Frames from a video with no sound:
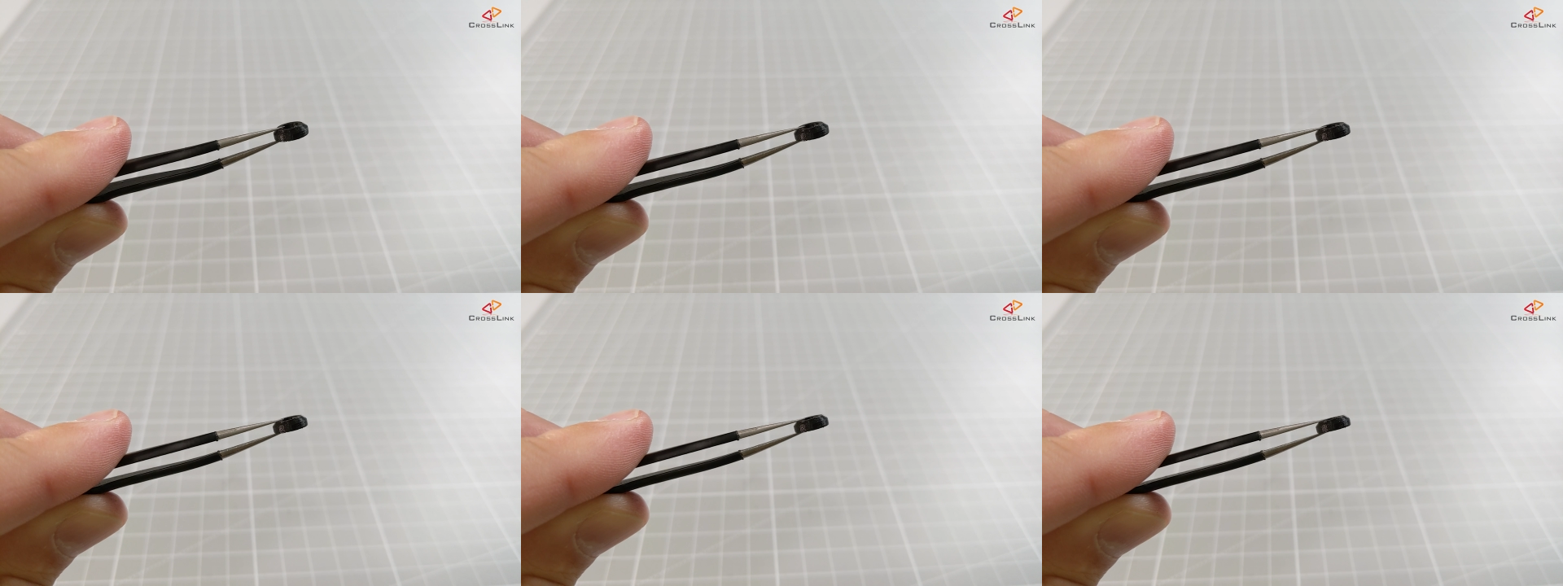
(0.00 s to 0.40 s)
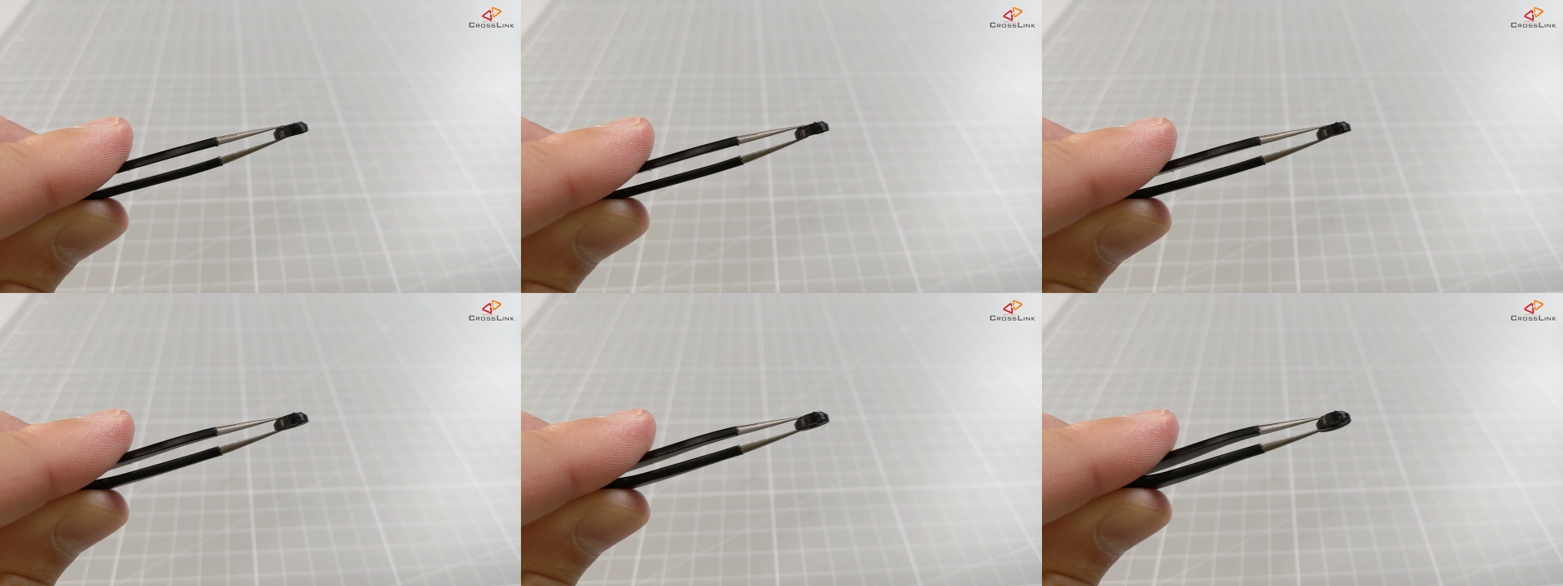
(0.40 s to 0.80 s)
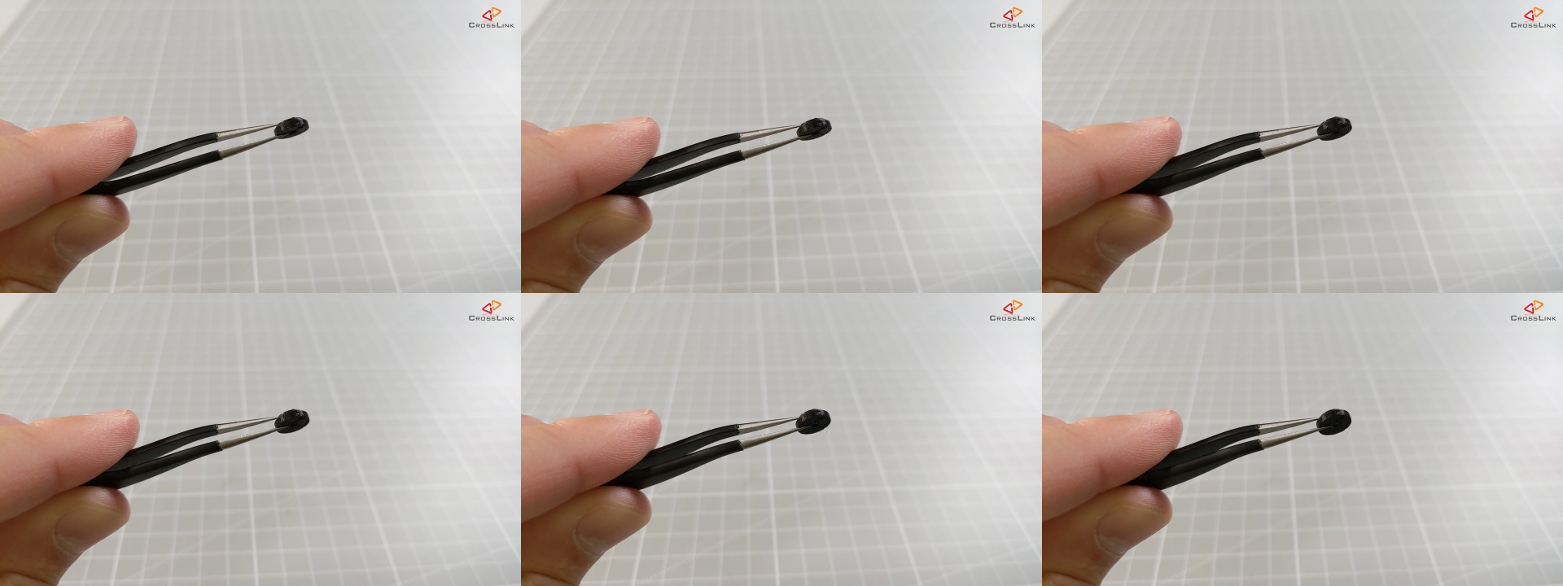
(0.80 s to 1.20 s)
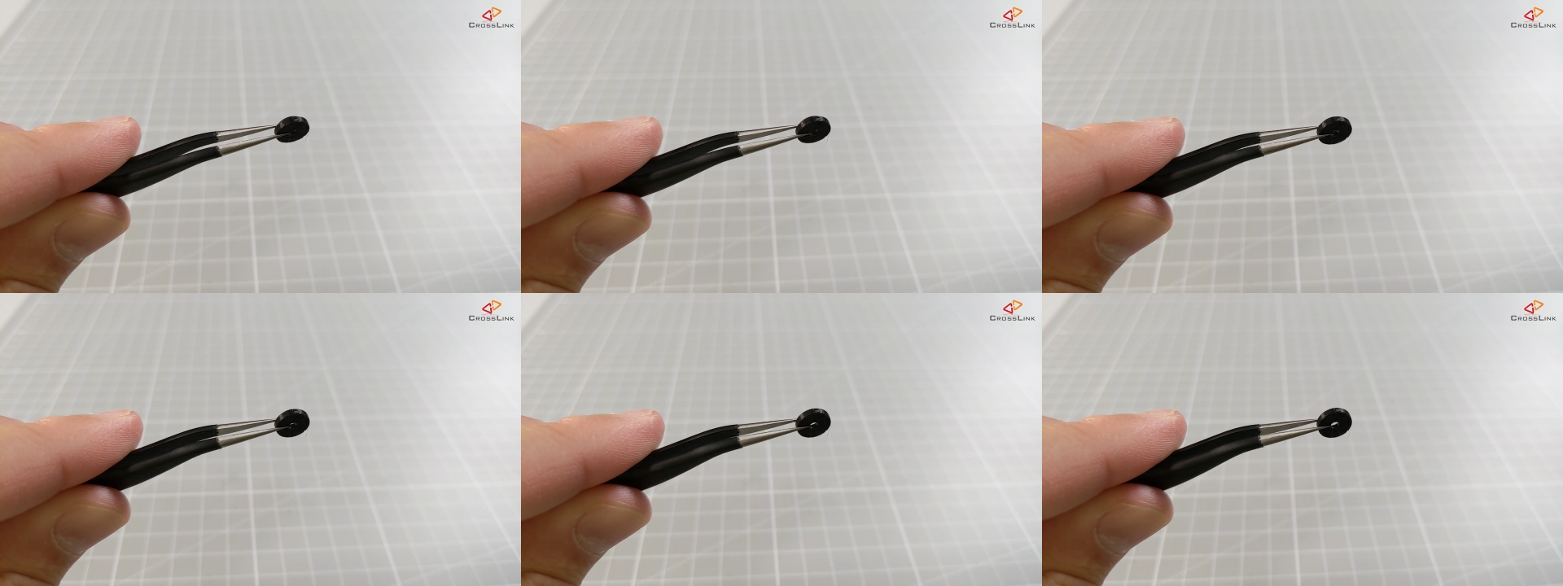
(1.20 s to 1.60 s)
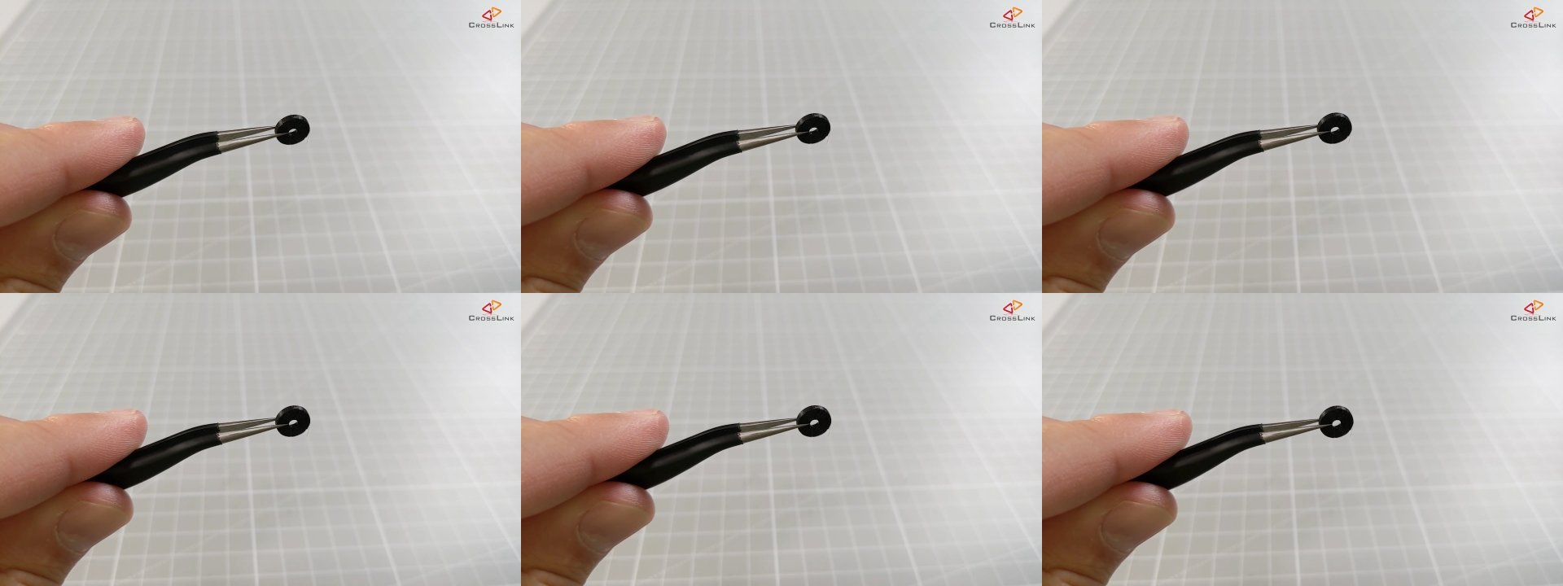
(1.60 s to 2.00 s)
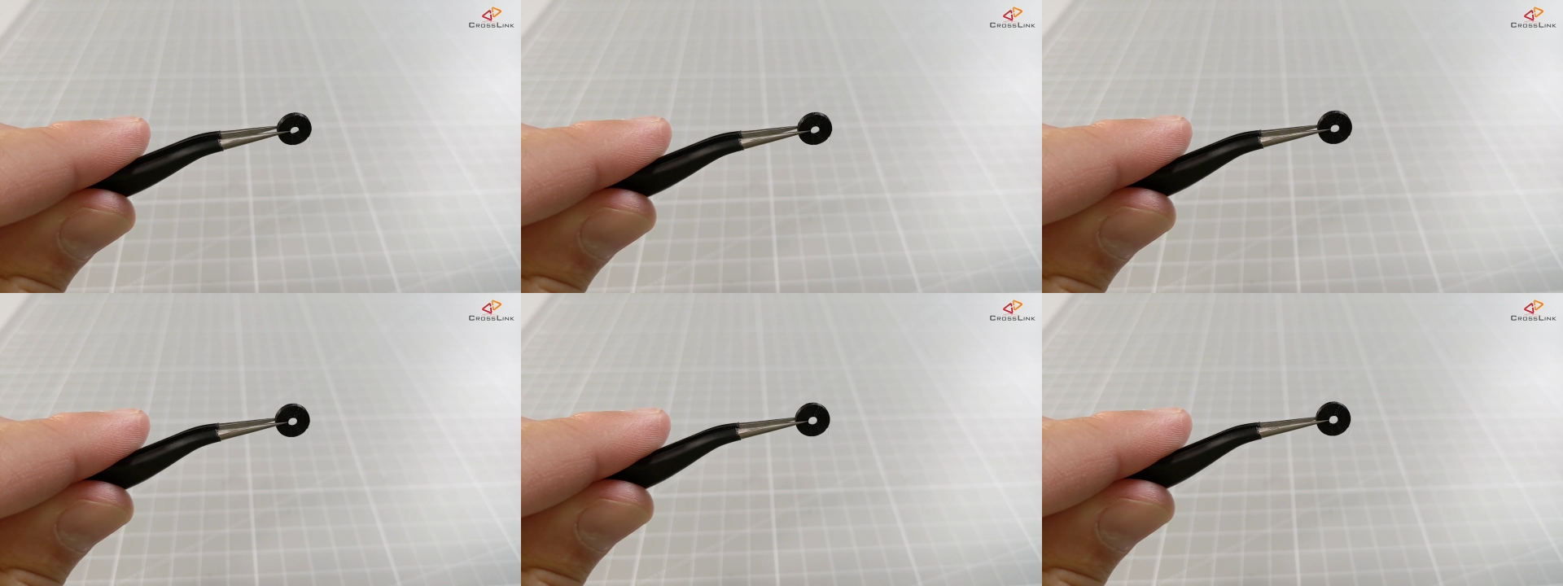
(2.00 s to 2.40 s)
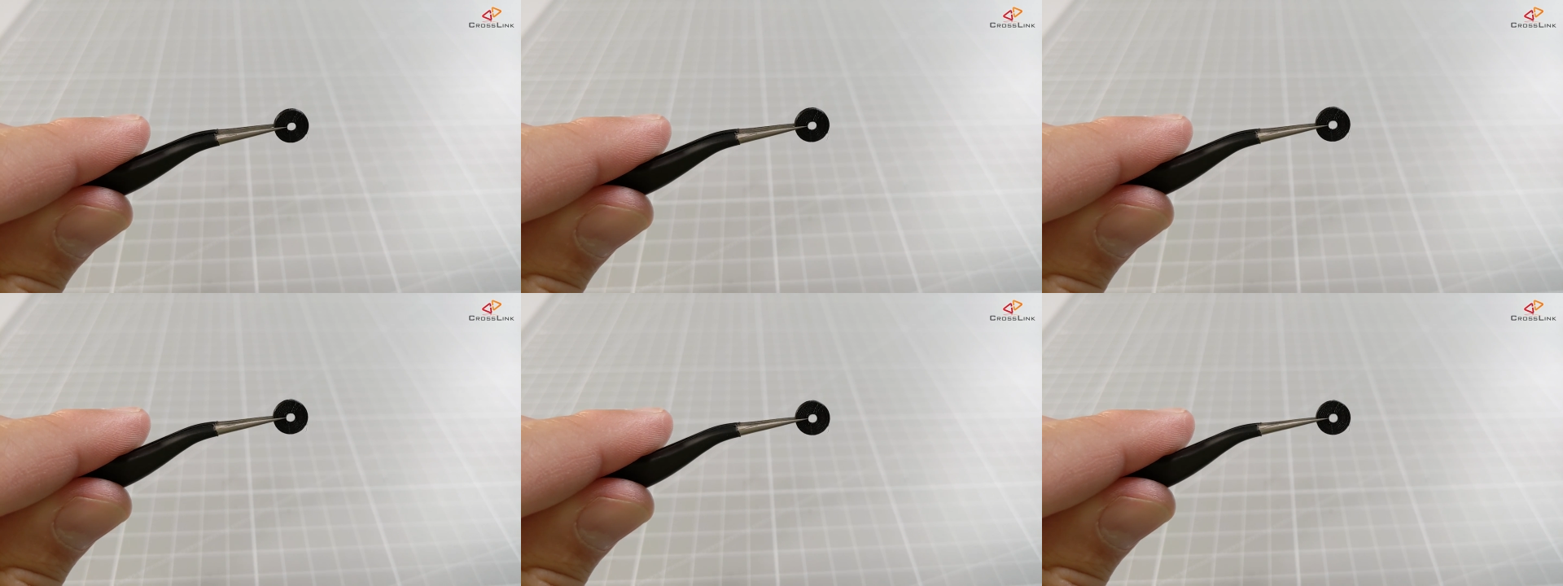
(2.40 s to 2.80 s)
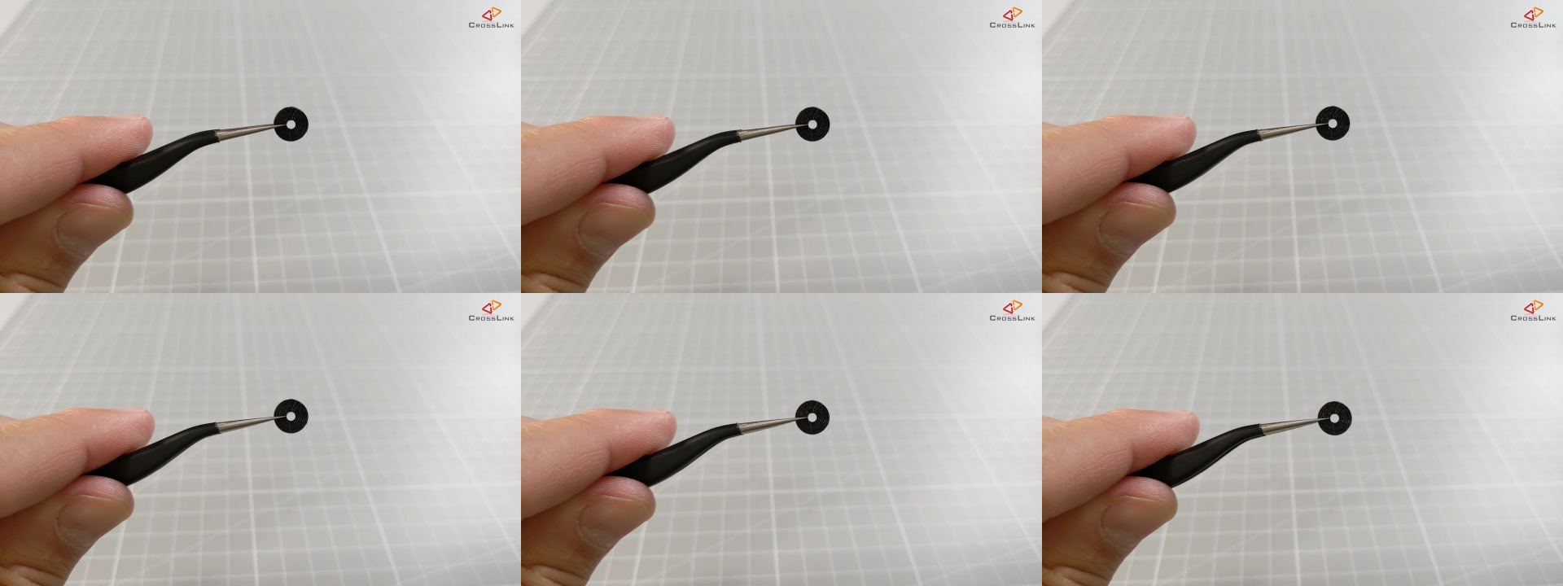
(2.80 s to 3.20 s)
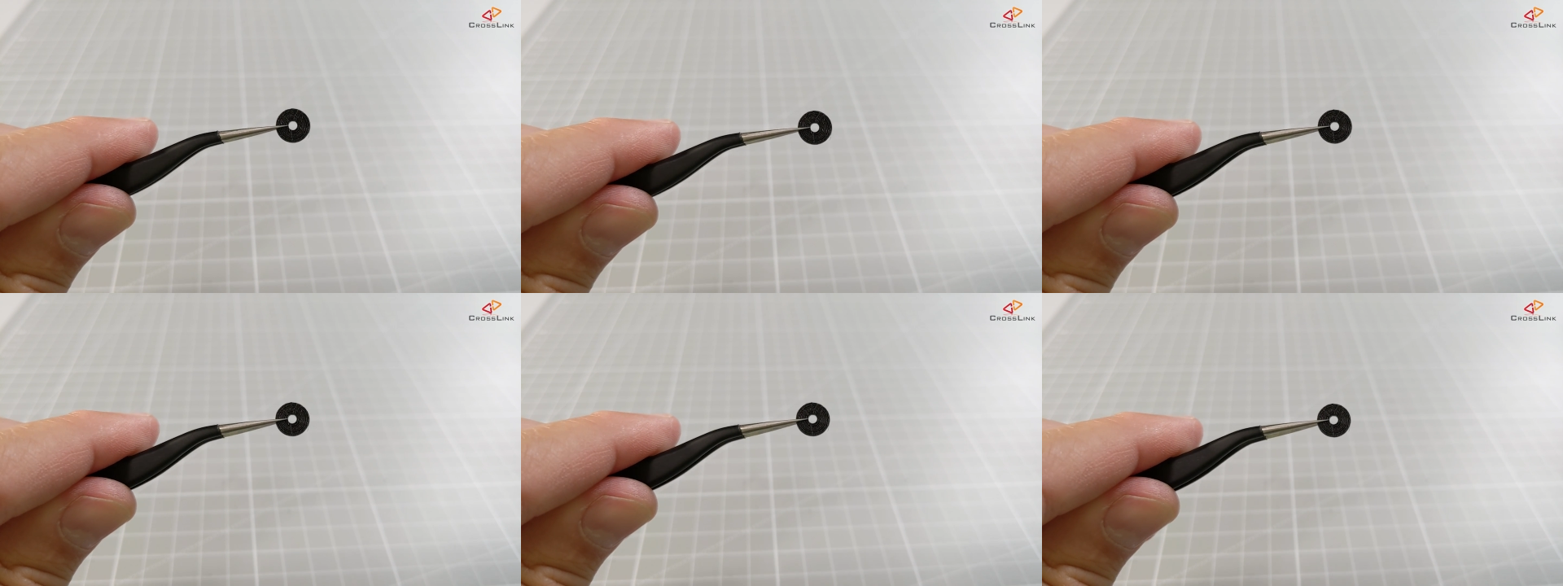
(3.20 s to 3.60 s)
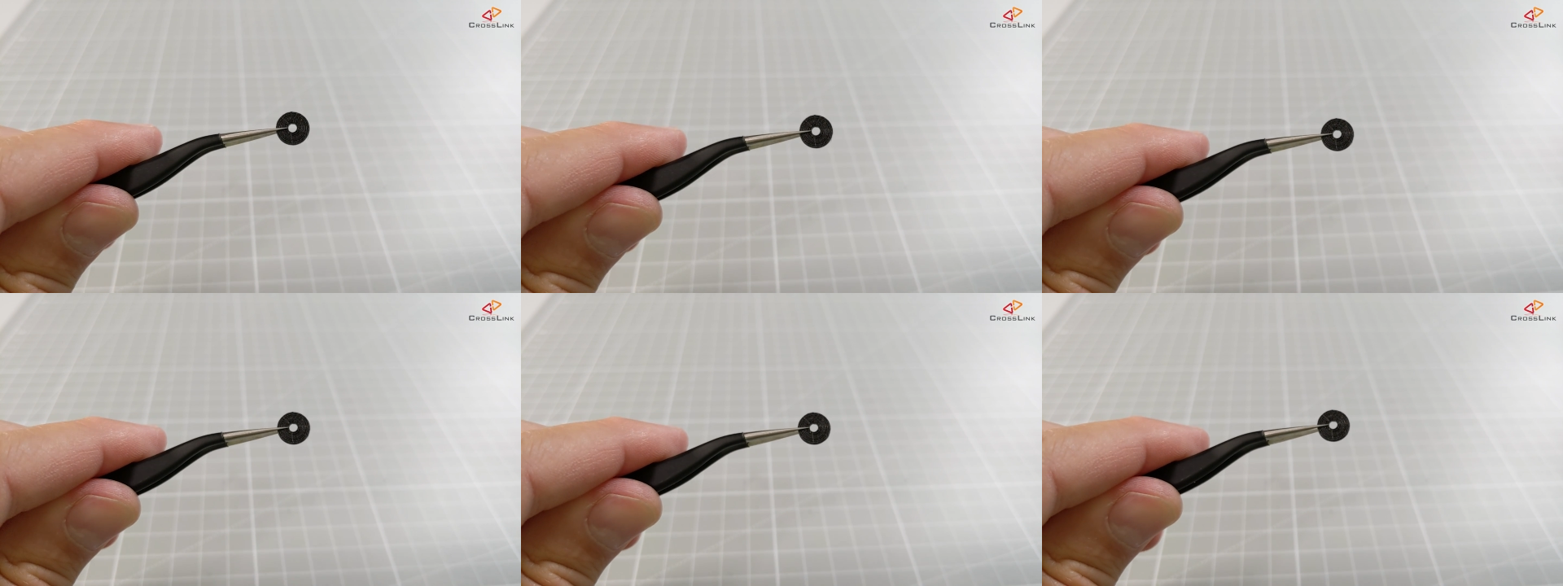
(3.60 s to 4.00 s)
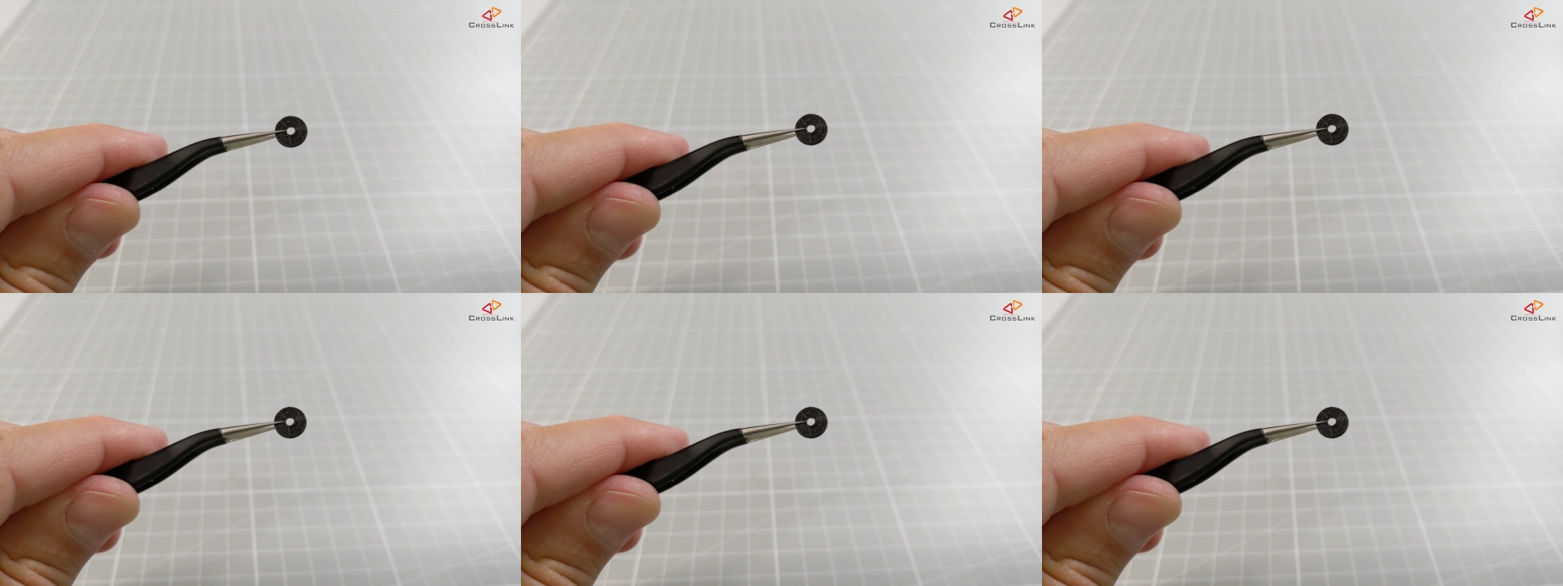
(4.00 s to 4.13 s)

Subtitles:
No face is visible, so there are no lips to read.